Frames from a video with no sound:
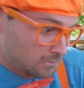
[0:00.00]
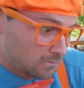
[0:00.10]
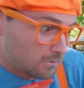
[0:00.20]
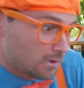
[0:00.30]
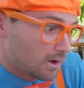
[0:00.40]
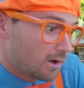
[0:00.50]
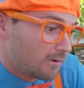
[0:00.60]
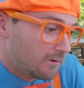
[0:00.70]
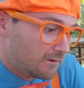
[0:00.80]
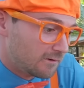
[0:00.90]

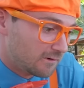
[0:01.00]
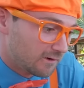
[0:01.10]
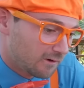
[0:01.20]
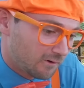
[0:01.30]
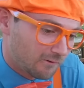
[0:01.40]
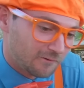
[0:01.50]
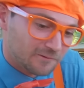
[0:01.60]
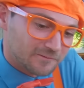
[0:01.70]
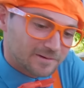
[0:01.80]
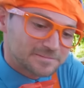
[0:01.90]
Whoa! Oh,
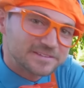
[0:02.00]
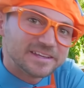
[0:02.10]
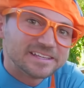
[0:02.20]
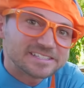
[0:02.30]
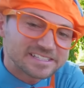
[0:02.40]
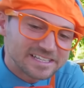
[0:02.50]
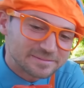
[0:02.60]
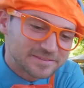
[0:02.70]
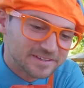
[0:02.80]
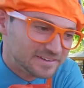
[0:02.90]
whoops, it
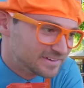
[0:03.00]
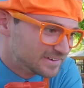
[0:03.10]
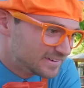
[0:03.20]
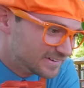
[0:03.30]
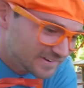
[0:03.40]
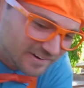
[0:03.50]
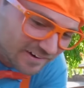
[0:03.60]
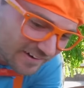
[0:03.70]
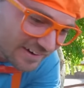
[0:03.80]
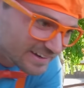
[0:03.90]
slipped.
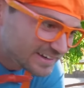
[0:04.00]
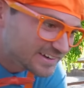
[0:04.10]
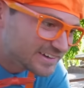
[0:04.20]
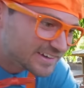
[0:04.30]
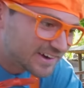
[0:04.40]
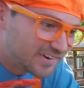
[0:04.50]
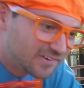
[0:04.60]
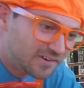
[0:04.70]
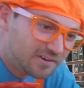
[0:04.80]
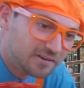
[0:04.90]
Here you go.
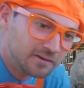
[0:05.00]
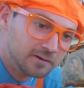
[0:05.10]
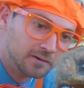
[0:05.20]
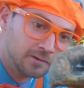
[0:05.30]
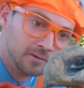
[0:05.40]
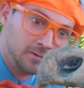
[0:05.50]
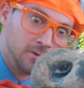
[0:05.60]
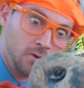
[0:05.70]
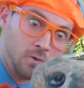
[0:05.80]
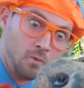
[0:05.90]

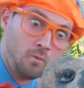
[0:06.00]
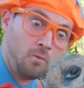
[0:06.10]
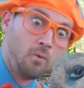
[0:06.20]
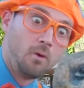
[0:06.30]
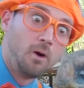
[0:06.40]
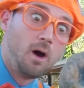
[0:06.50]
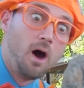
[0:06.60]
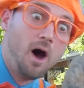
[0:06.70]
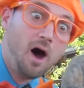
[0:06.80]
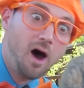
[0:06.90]

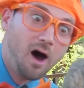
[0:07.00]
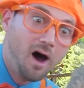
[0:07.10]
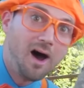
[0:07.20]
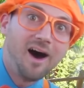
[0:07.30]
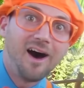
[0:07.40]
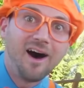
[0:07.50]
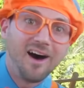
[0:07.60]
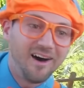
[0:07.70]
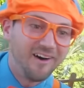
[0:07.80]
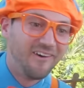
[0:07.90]

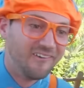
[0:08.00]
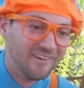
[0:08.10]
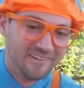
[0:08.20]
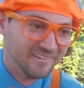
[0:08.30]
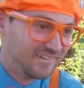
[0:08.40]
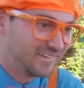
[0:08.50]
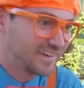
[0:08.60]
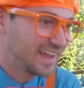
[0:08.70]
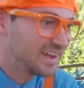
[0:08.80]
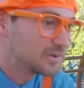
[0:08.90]
Whoa!
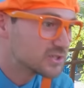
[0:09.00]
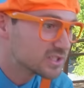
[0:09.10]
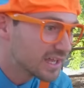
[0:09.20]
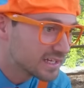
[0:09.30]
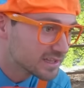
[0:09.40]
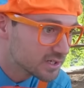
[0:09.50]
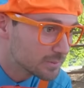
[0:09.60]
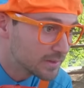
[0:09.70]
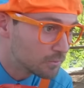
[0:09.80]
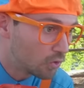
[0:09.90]
Okay, would you like a little
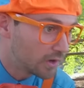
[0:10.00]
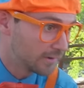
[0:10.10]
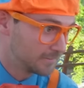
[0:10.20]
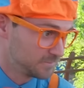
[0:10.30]
bit more?